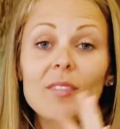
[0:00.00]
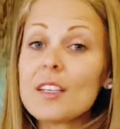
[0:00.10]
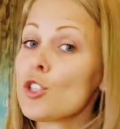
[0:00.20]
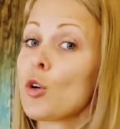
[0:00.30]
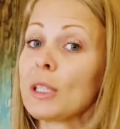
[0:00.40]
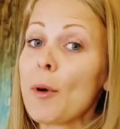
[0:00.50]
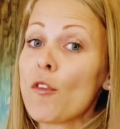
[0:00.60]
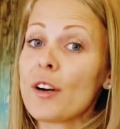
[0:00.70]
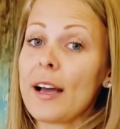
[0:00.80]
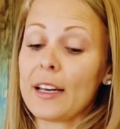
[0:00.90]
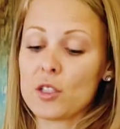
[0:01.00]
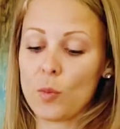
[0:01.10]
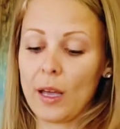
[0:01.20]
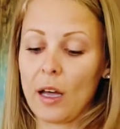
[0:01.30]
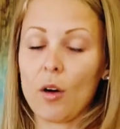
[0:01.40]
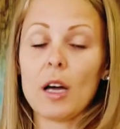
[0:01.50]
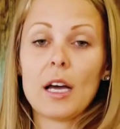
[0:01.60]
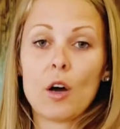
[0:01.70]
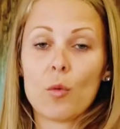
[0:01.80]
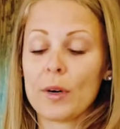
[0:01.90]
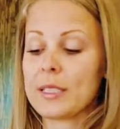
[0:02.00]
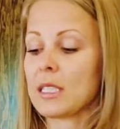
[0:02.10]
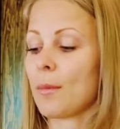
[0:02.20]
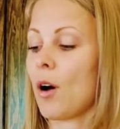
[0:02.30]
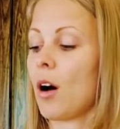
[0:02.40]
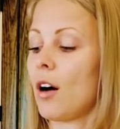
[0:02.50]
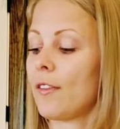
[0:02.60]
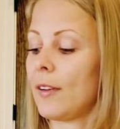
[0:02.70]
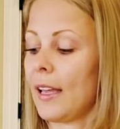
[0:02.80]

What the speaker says: soak them overnight as well, rinse them off,